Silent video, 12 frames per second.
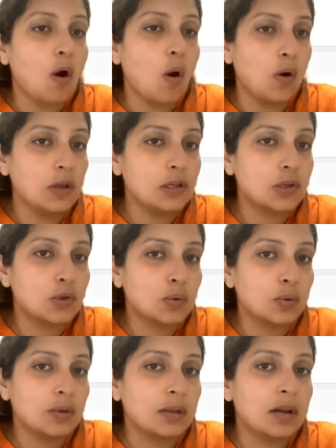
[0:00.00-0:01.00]

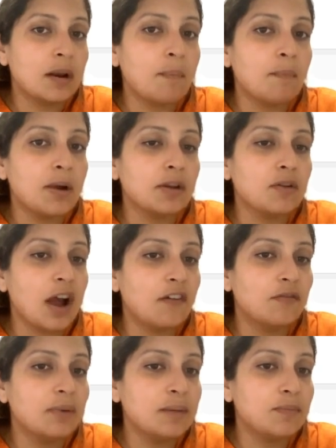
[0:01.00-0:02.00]
Also, the number you
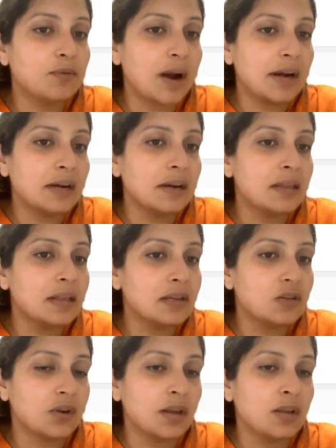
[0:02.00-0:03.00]
have been provided in the
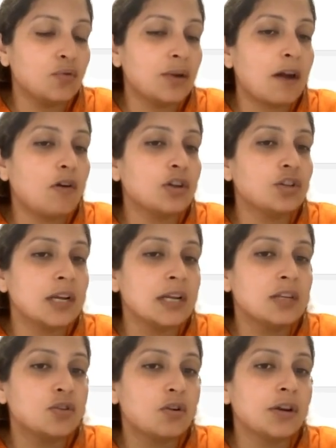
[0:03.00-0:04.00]
string, you cannot
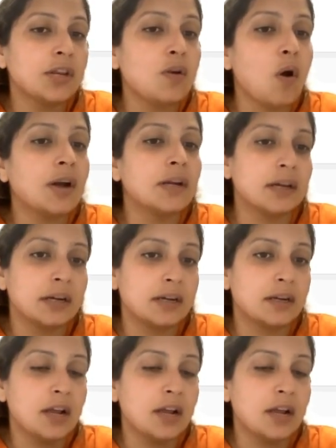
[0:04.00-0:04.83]
change or reorder it.